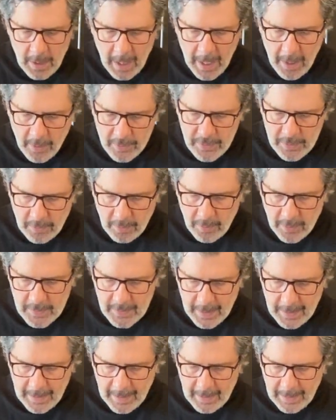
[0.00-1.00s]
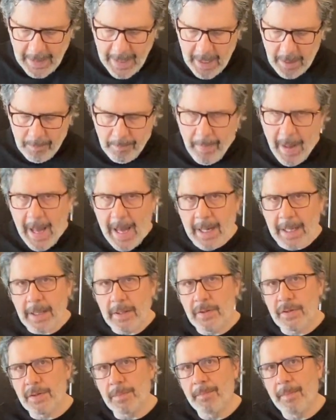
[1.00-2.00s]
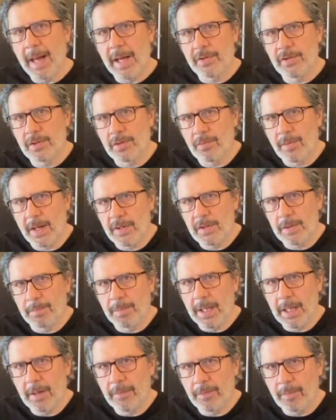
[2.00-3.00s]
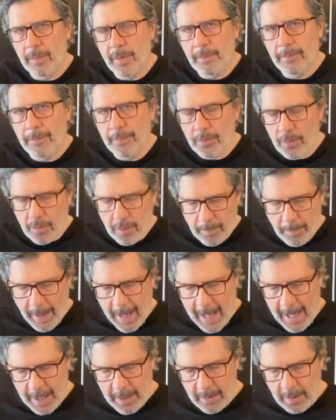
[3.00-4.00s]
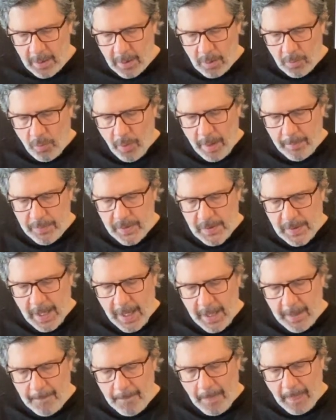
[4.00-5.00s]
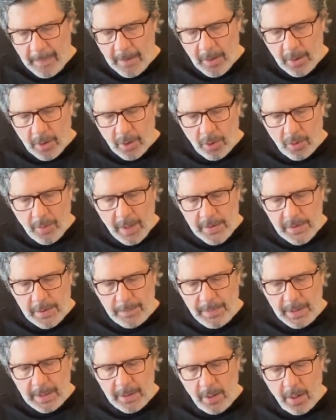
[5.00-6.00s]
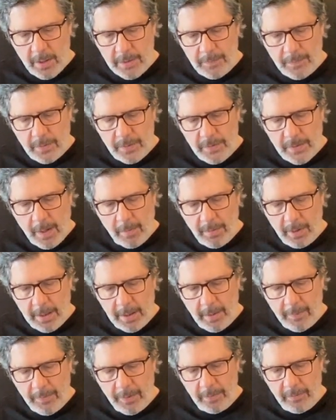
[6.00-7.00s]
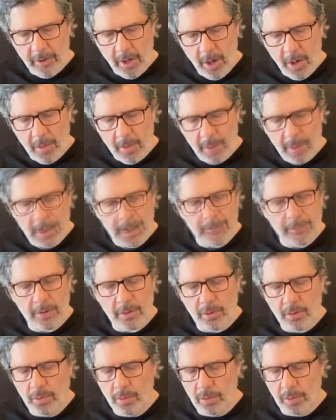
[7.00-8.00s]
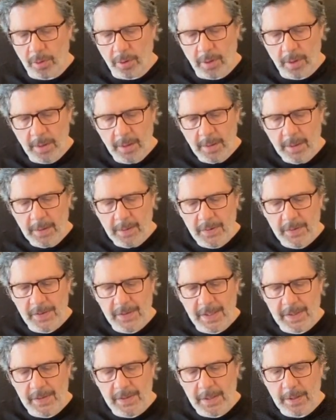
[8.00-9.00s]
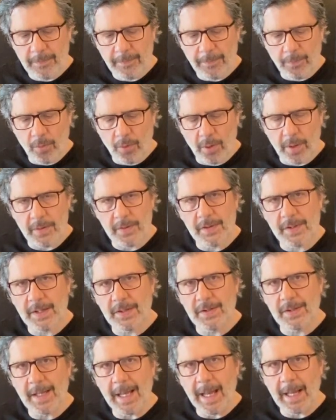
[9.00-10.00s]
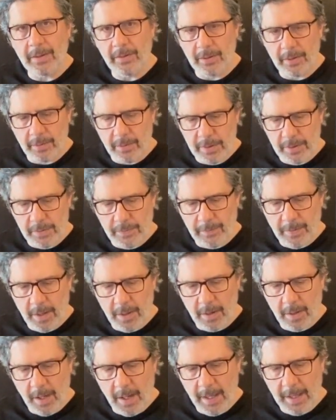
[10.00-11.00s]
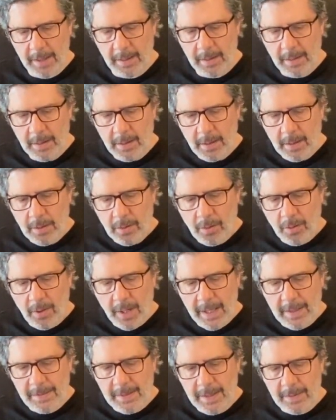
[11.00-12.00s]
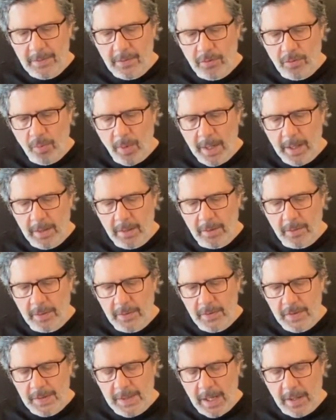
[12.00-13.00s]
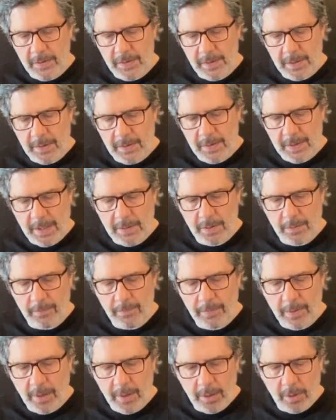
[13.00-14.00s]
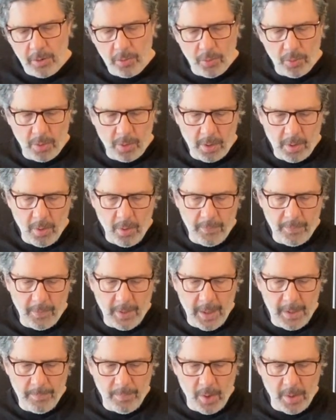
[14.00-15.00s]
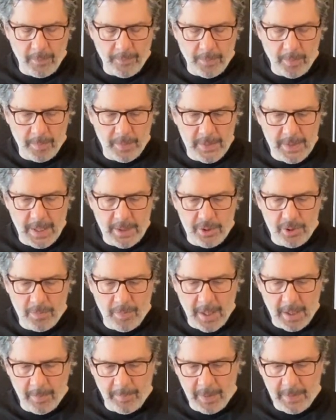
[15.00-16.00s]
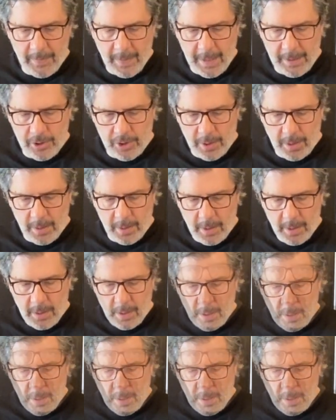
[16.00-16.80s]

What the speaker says: I also looked at Elaine Boddy's master recipe from the Food Bod website. Her recipe calls for a doubling of the dough and even cooler, 64 to 68 degrees Fahrenheit or 18 to 20 degrees Celsius. That's a very cool overnight bulk fermentation recommendation.